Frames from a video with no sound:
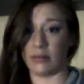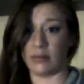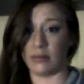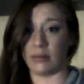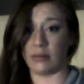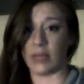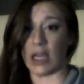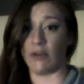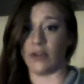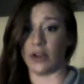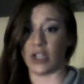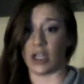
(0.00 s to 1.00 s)
Now, if there's like
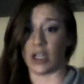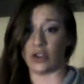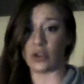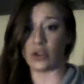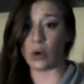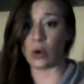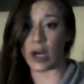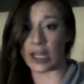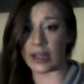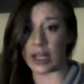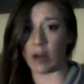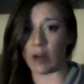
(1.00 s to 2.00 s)
a story in there, I'm going
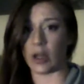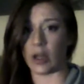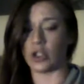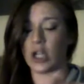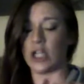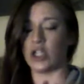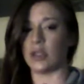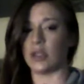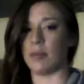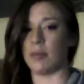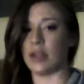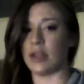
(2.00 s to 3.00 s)
to change it to my
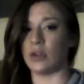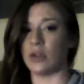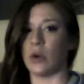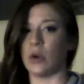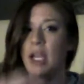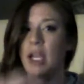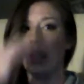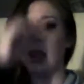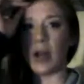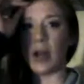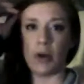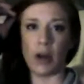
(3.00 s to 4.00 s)
story, but I'm pretty
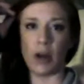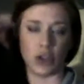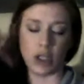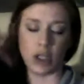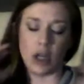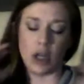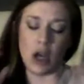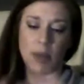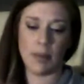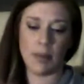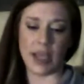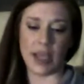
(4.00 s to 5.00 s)
much just going to copy and
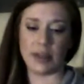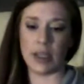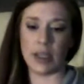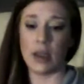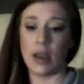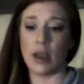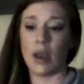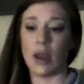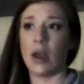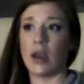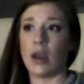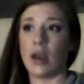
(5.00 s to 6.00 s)
paste it
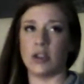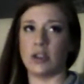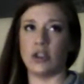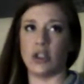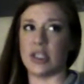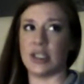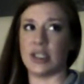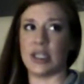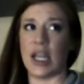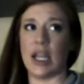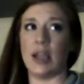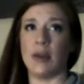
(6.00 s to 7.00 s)
just to see.